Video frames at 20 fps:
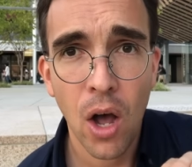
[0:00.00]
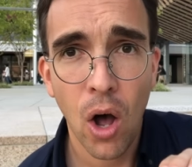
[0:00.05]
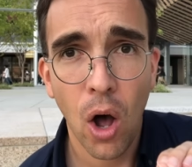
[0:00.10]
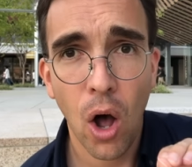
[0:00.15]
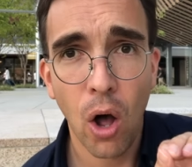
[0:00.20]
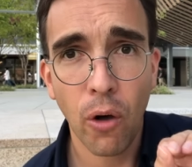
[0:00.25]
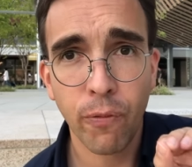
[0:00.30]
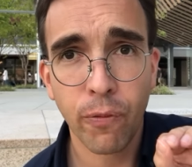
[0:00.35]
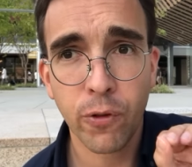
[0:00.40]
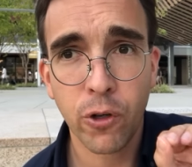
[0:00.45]

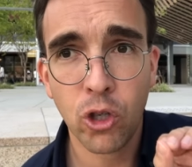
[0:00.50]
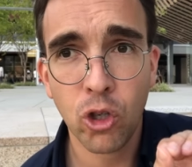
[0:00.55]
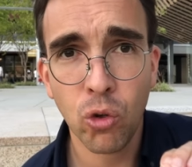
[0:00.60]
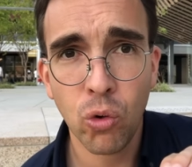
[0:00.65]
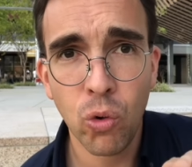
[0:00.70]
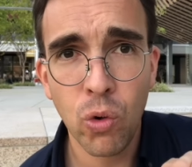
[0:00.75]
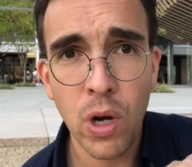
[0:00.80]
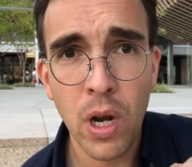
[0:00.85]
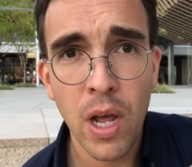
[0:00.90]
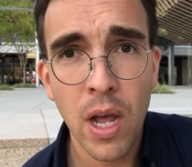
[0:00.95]
Of
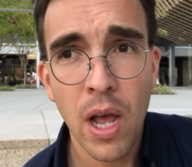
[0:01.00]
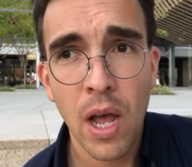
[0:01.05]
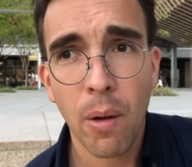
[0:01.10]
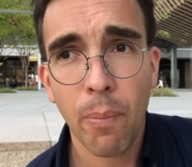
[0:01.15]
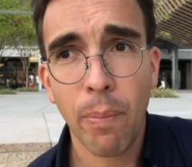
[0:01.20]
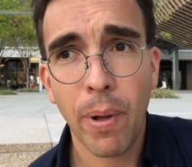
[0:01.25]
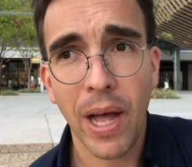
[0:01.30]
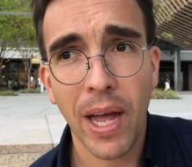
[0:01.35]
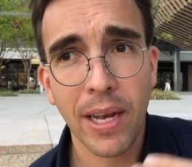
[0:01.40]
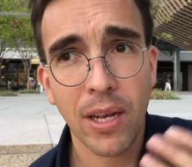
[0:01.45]
June,
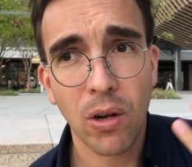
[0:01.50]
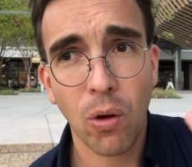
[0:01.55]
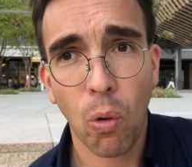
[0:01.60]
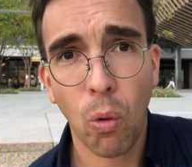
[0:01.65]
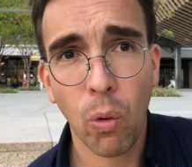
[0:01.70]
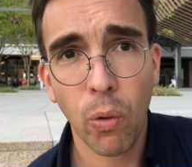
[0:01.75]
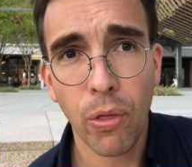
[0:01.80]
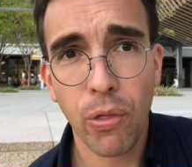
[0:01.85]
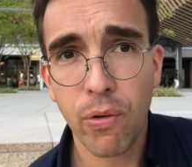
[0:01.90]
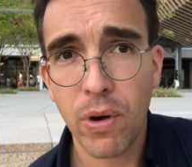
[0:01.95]
but
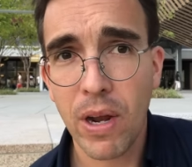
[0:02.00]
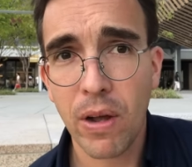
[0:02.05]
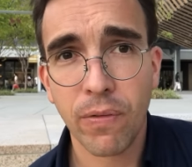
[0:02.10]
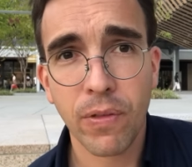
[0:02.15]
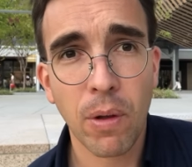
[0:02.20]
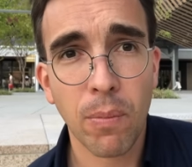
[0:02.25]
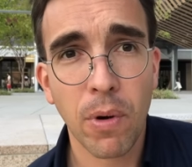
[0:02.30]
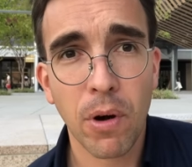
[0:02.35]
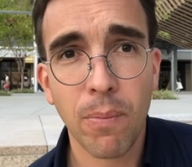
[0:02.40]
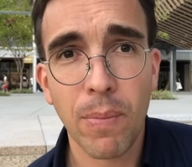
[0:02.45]
all three of
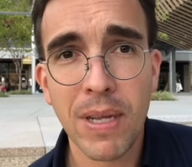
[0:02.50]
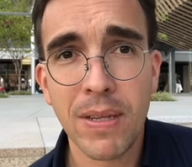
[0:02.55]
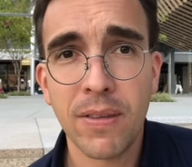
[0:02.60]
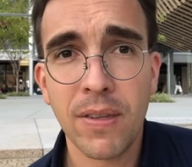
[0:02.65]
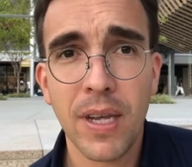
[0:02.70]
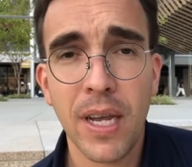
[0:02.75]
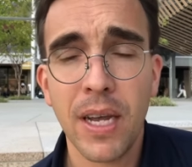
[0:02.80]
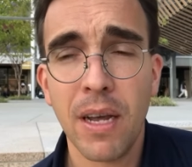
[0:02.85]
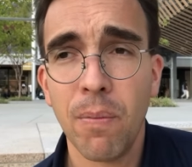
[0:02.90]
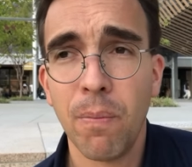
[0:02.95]
them are
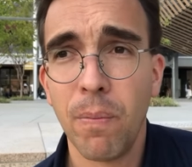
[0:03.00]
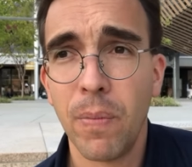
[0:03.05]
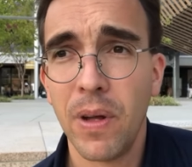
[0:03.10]
missing.